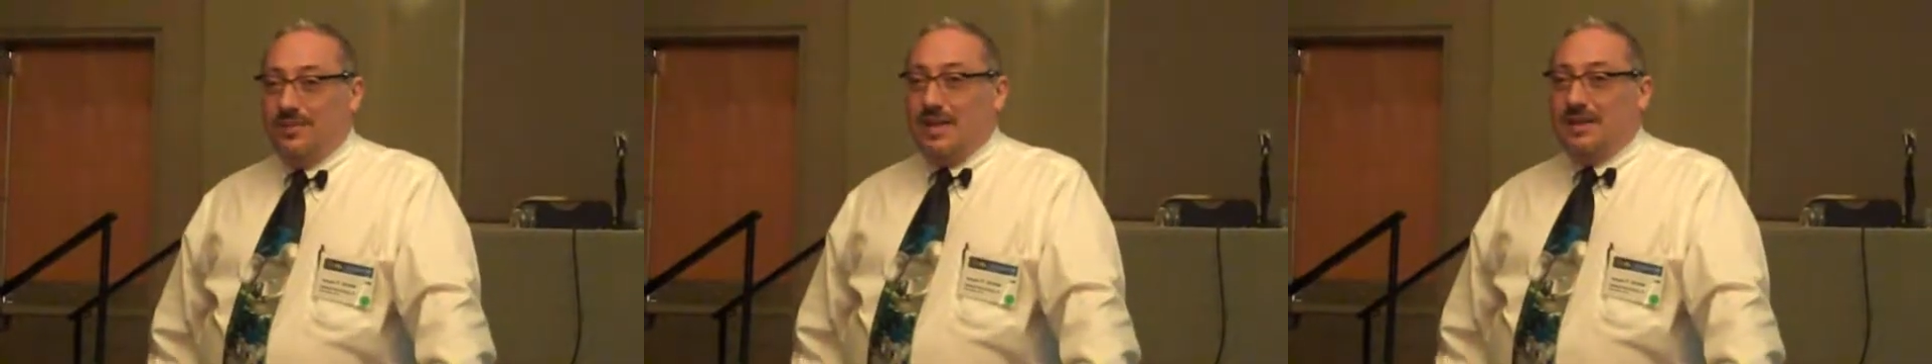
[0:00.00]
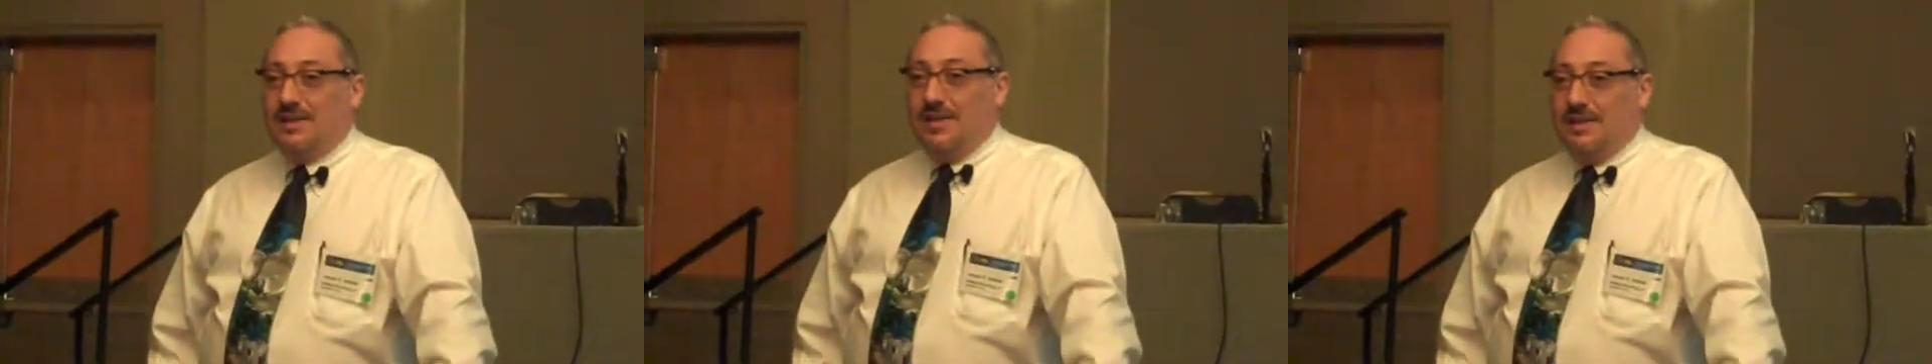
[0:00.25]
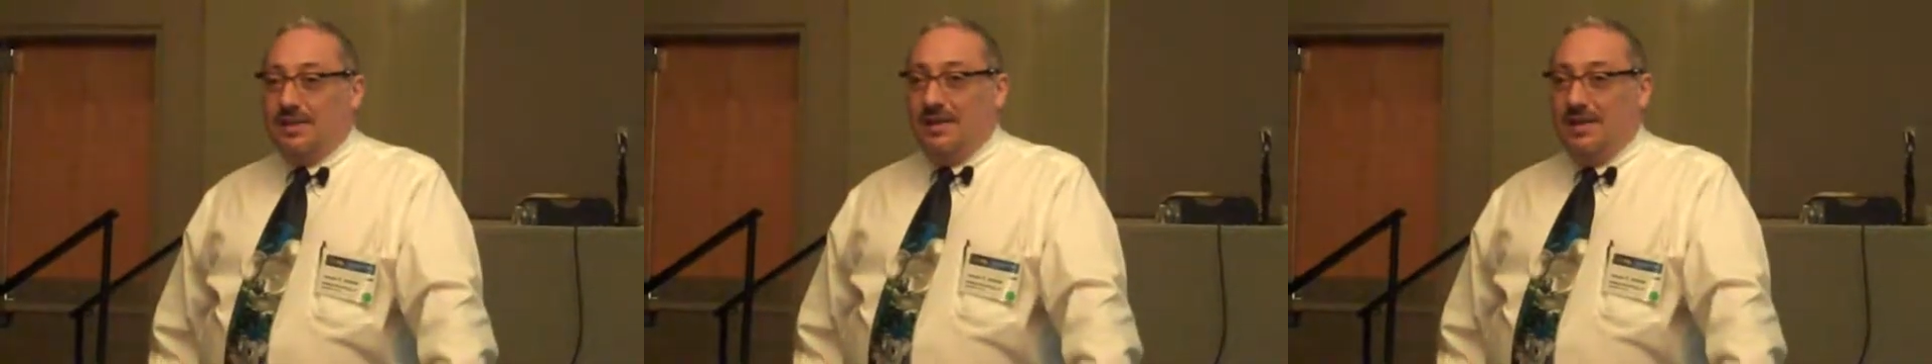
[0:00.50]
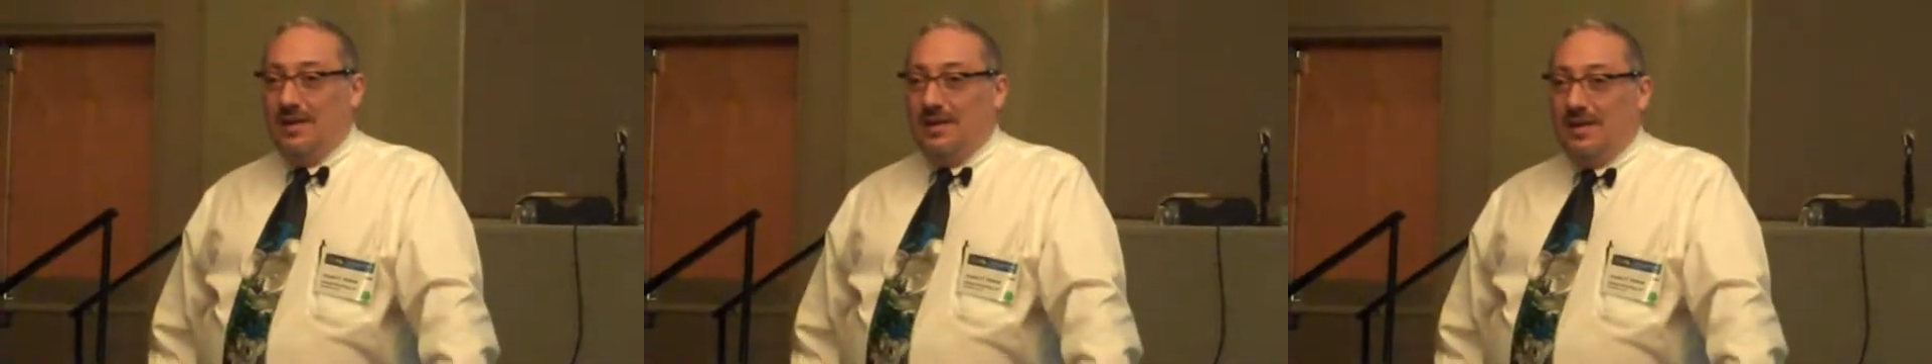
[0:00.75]
That's it."
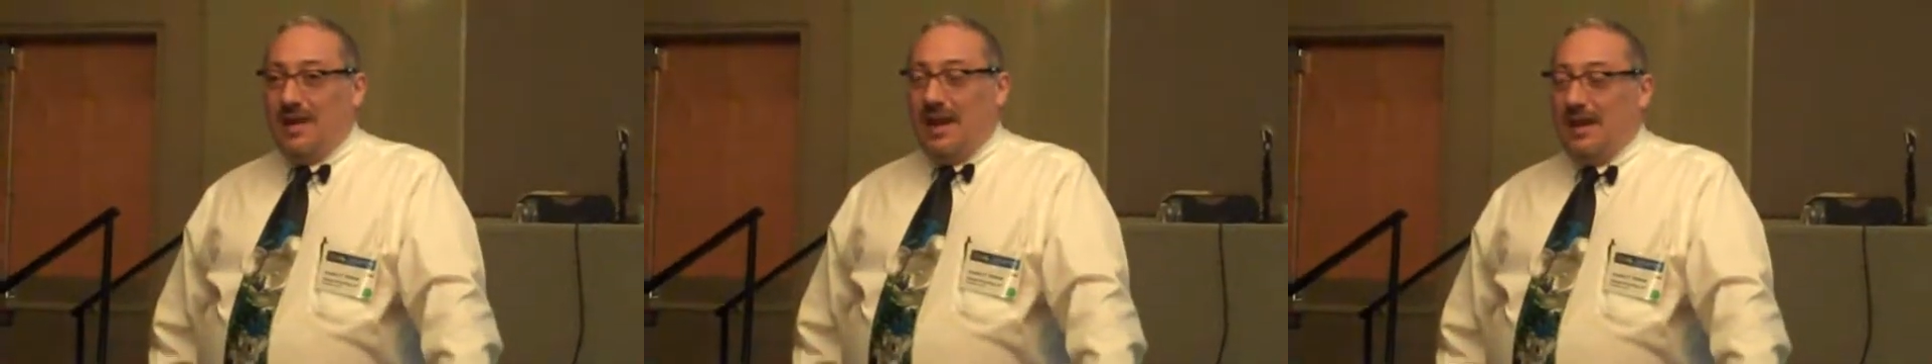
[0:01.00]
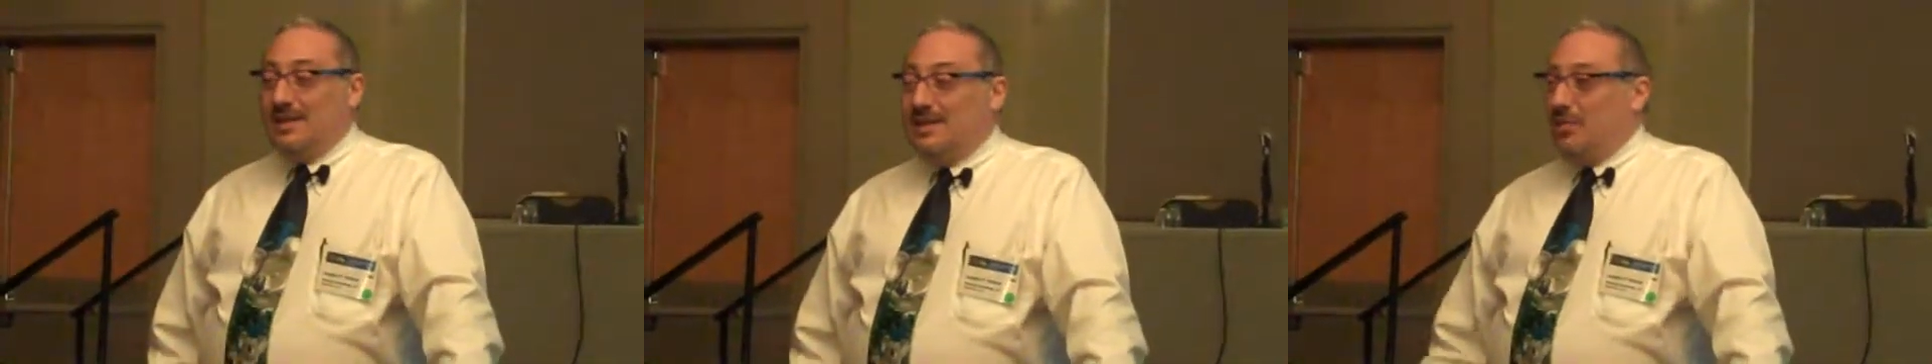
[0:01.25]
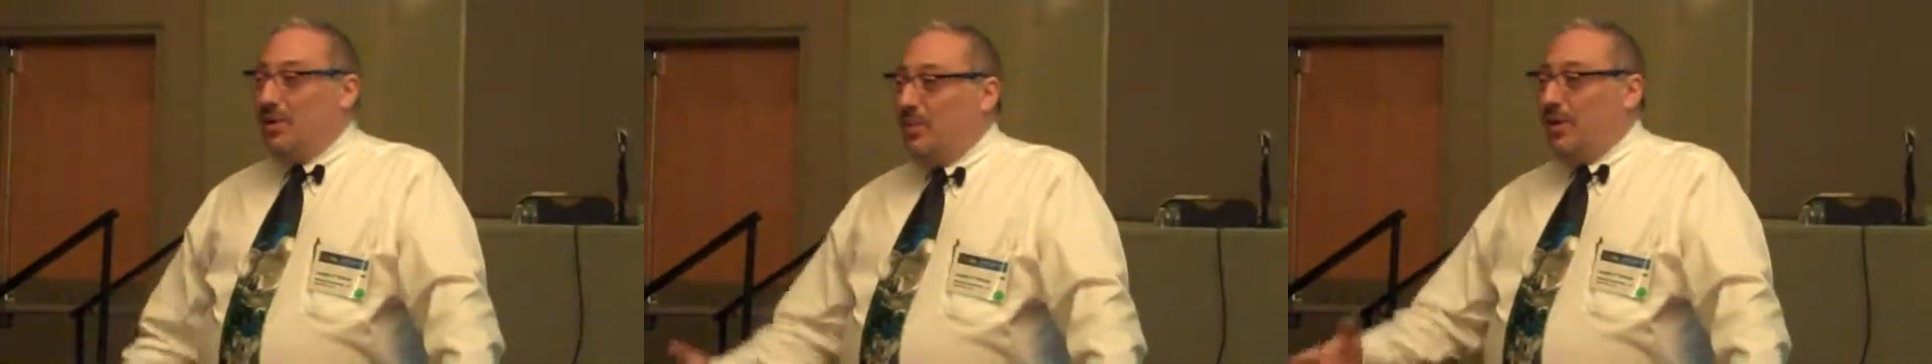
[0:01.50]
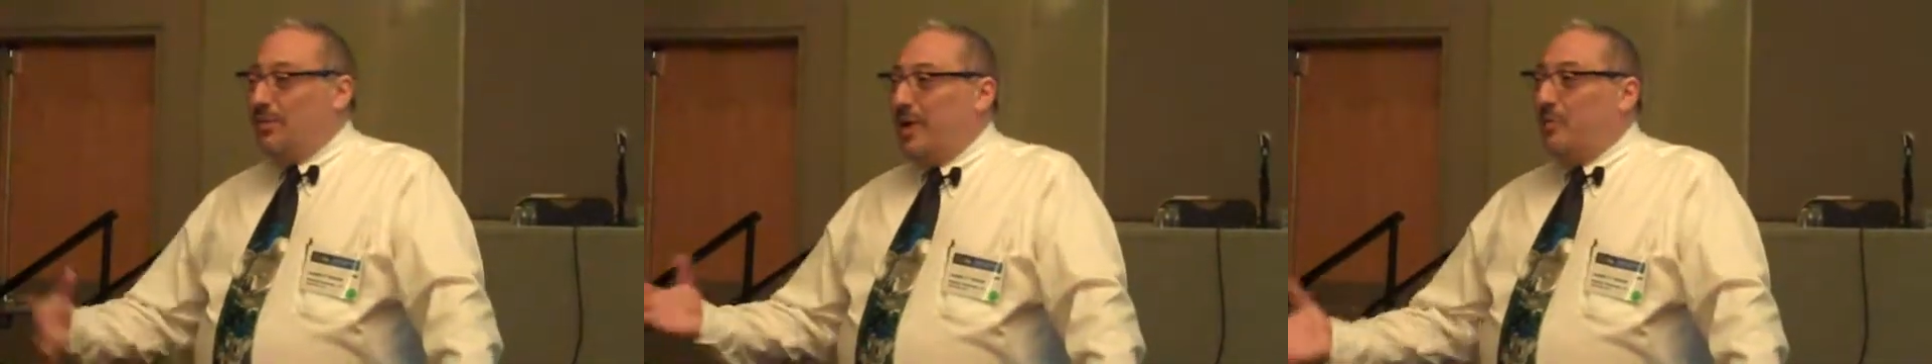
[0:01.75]
And I said, "Well,
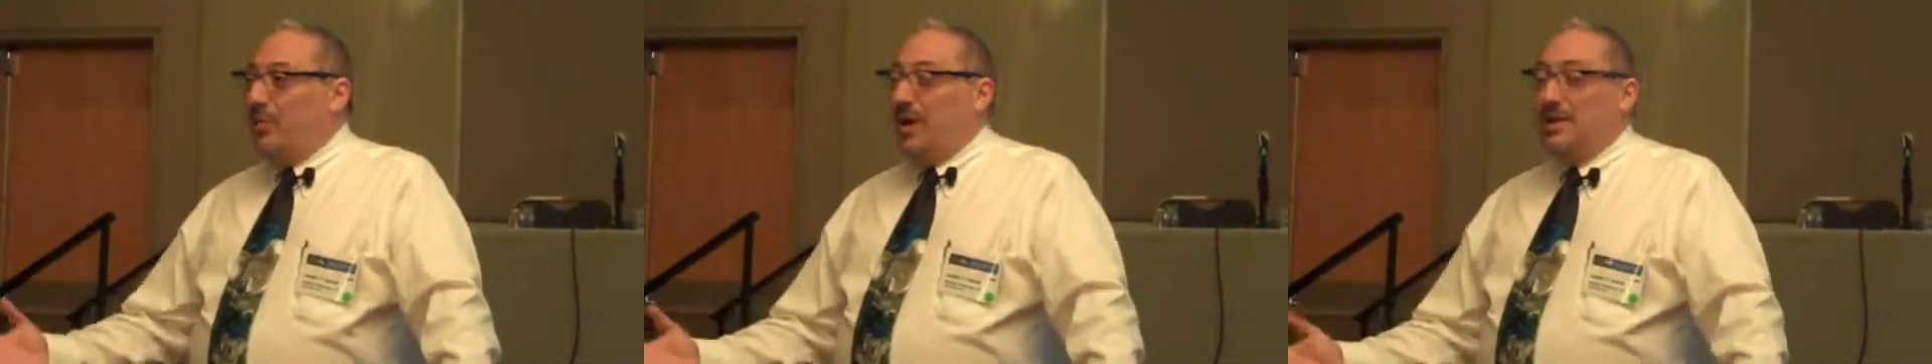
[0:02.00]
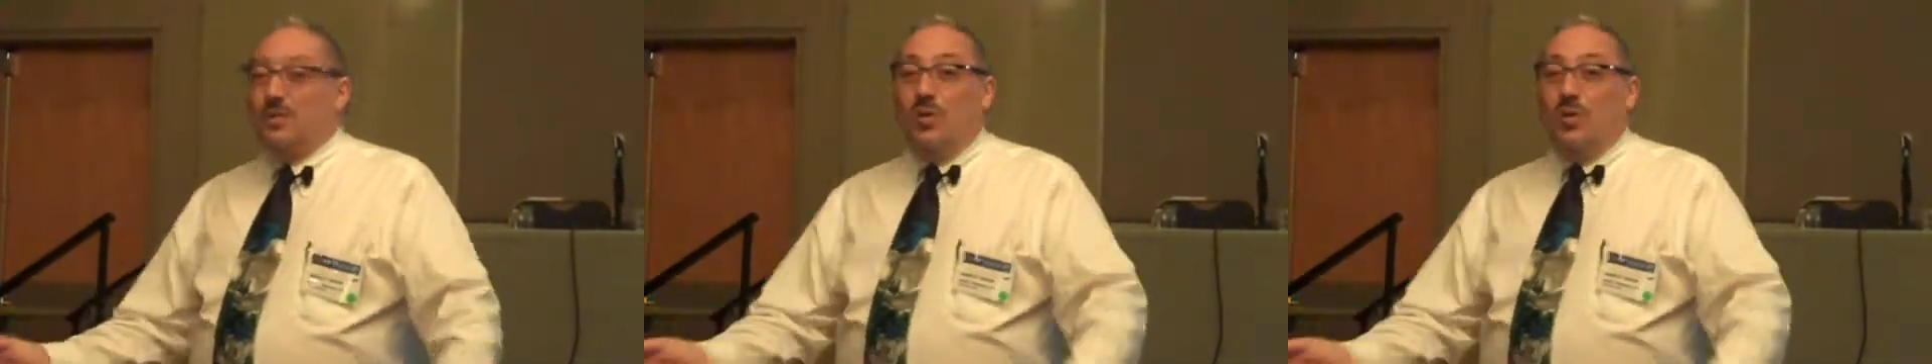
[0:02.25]
what about price?"